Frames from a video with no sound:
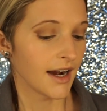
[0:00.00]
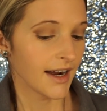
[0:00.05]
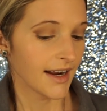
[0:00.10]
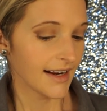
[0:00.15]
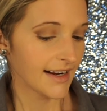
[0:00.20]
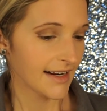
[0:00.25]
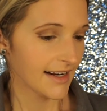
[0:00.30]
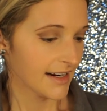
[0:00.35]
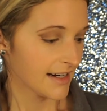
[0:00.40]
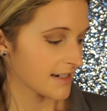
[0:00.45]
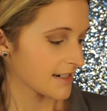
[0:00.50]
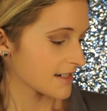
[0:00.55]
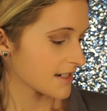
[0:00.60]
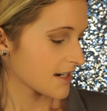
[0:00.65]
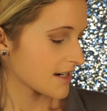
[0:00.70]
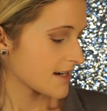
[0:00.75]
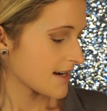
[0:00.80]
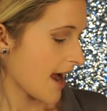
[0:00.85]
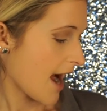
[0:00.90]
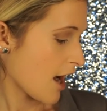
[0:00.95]

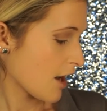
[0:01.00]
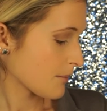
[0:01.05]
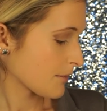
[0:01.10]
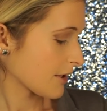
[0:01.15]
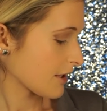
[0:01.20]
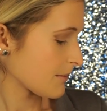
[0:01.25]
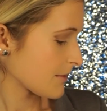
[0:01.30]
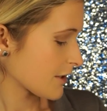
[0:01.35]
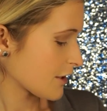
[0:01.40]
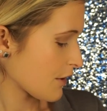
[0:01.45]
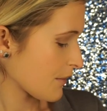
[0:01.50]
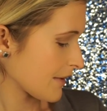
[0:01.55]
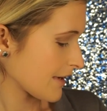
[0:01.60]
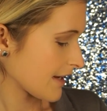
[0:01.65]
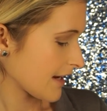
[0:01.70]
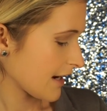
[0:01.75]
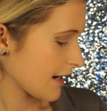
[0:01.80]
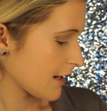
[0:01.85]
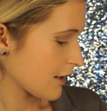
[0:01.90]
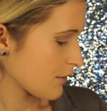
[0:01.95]
And now I'm gonna be
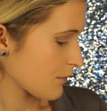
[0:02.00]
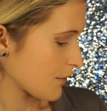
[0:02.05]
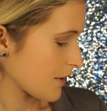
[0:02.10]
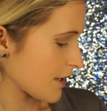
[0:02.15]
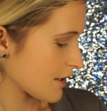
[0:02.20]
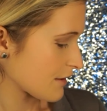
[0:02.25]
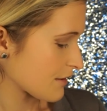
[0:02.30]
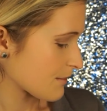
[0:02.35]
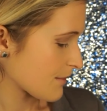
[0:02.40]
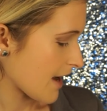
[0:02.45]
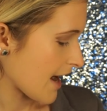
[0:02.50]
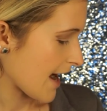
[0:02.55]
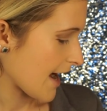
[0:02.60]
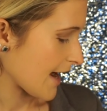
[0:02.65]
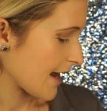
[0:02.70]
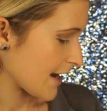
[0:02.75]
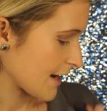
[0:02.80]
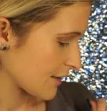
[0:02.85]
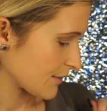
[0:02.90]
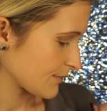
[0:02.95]
going in with
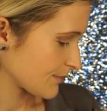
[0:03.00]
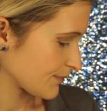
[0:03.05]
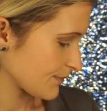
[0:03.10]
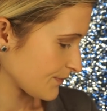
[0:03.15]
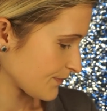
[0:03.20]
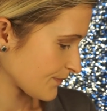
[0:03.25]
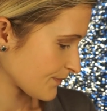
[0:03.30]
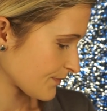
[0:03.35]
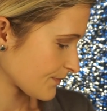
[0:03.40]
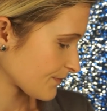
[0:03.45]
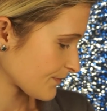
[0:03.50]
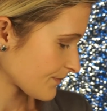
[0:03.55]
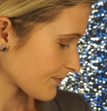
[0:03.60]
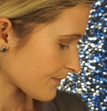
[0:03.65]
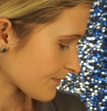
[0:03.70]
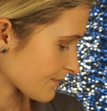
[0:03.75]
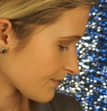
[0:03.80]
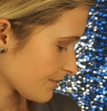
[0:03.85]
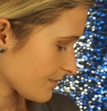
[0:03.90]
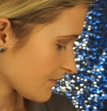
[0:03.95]
my,
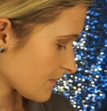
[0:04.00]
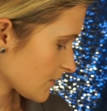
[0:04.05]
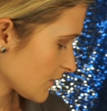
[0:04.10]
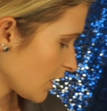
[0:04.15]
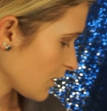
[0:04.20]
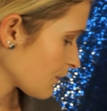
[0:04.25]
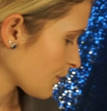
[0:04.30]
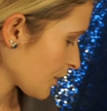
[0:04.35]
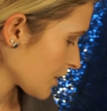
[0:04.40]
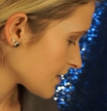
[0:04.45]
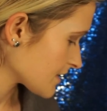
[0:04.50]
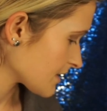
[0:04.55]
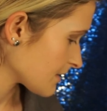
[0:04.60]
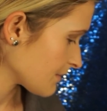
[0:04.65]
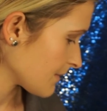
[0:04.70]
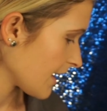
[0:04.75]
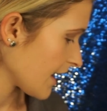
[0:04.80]
where is it?